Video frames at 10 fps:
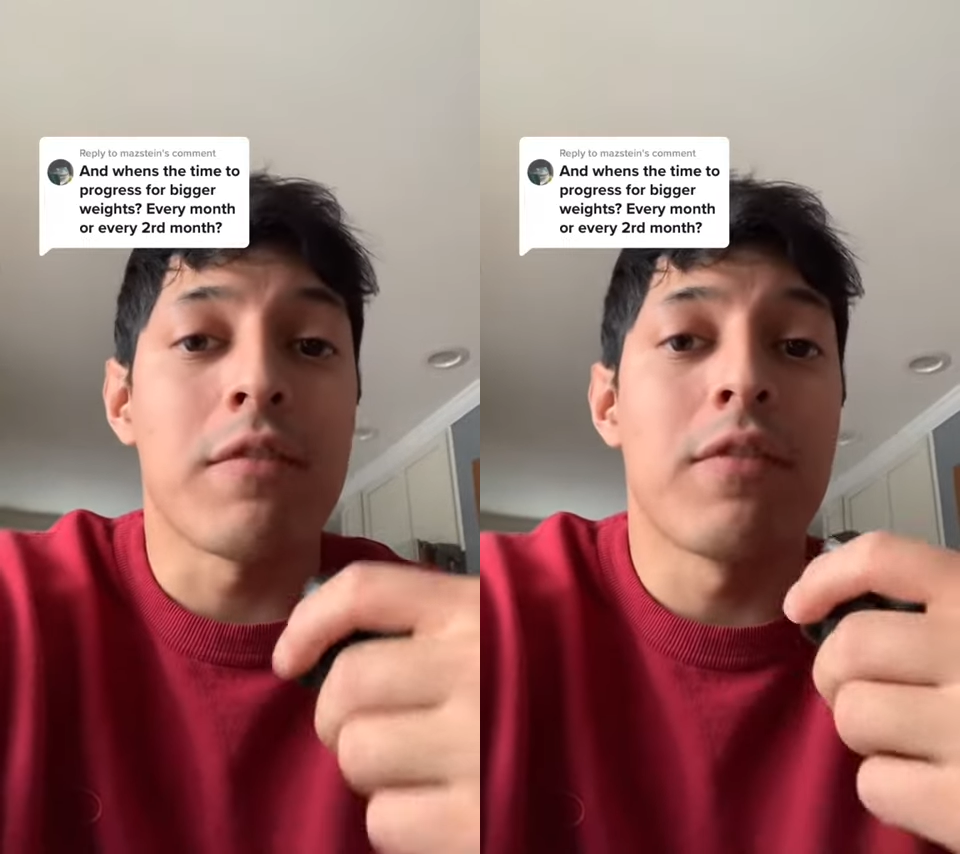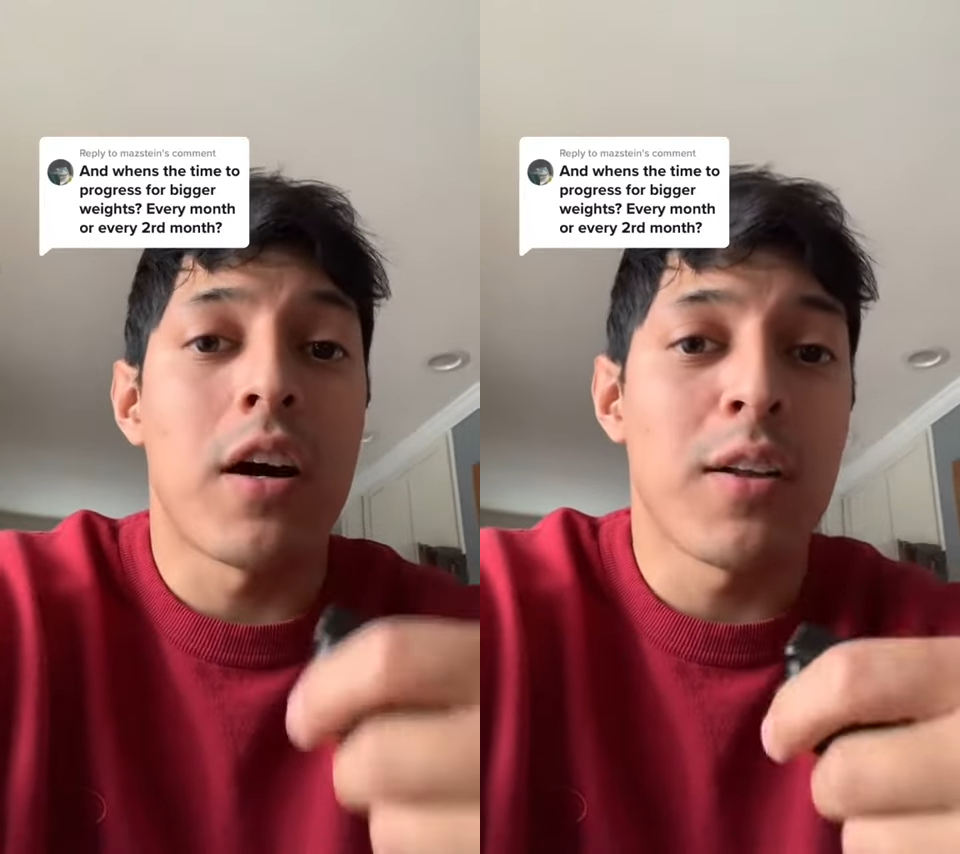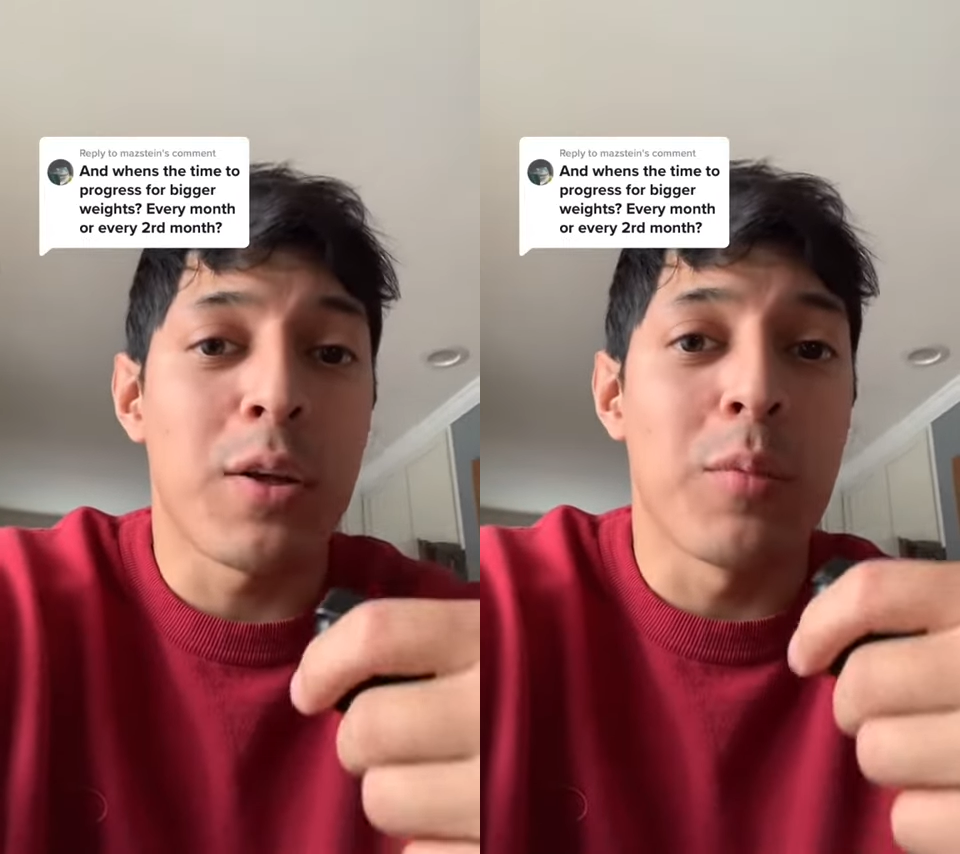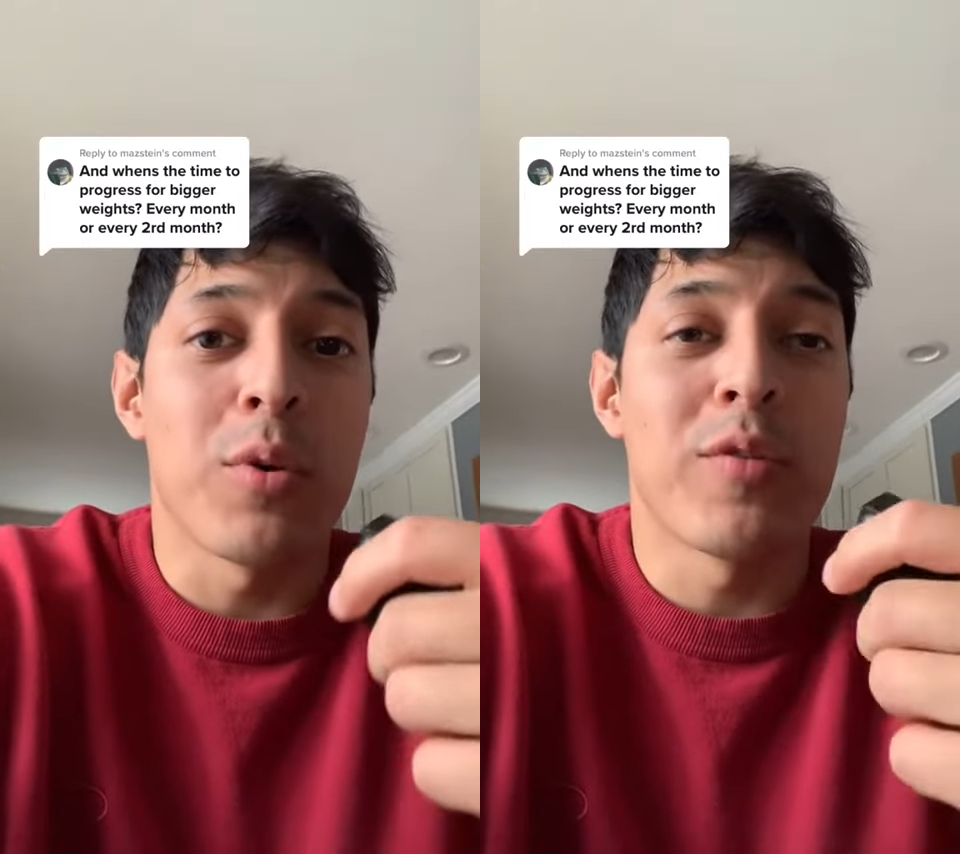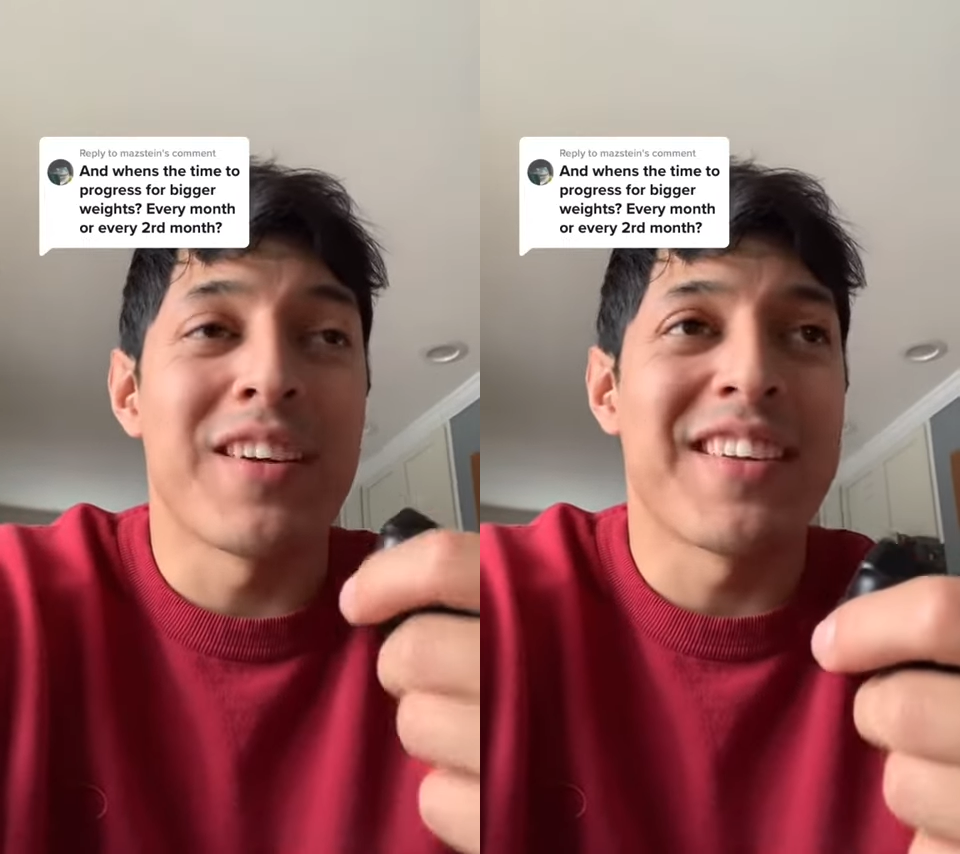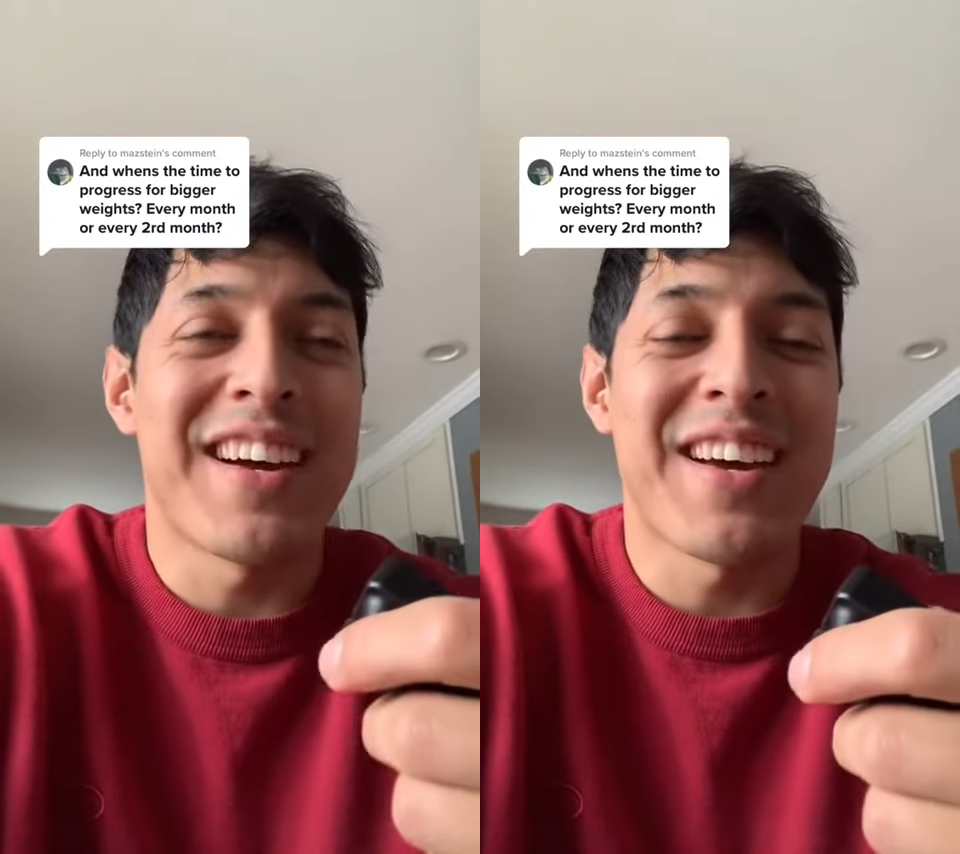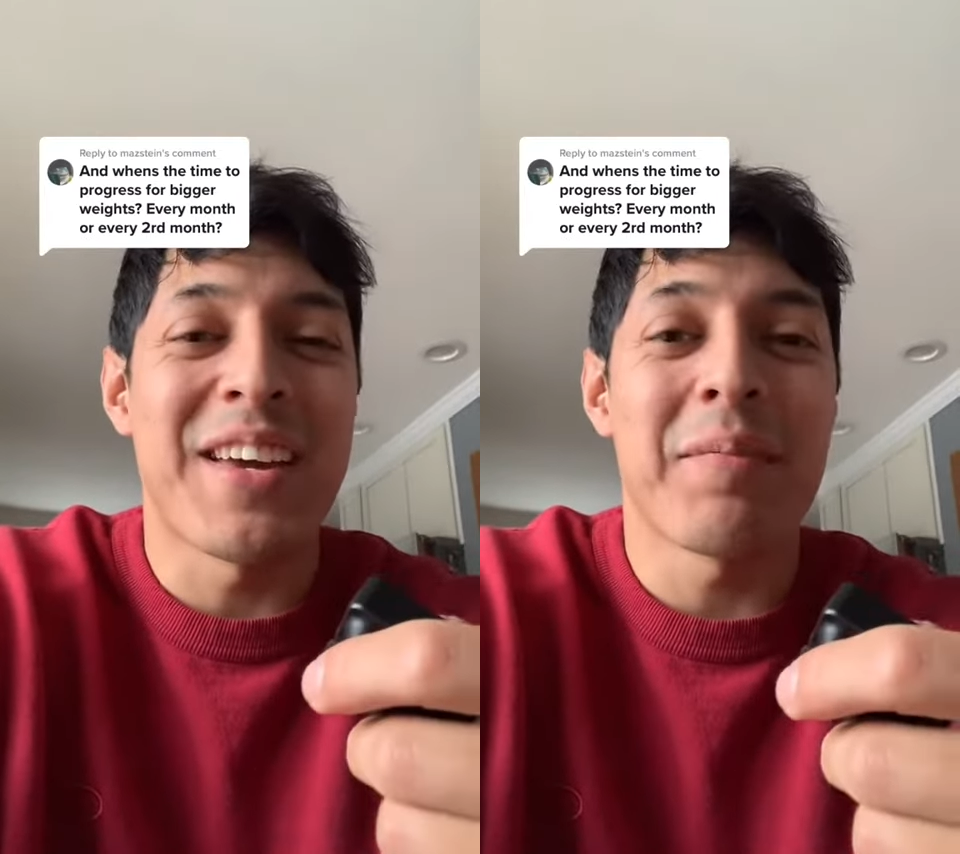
volume over time,